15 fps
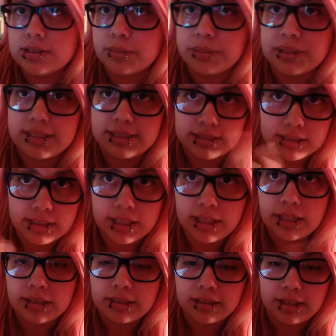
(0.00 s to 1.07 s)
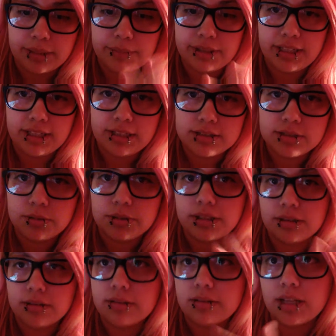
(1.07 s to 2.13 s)
some place to get it laminated so
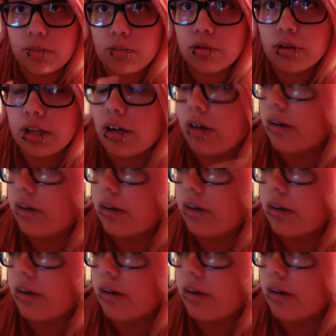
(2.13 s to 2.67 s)
the name won't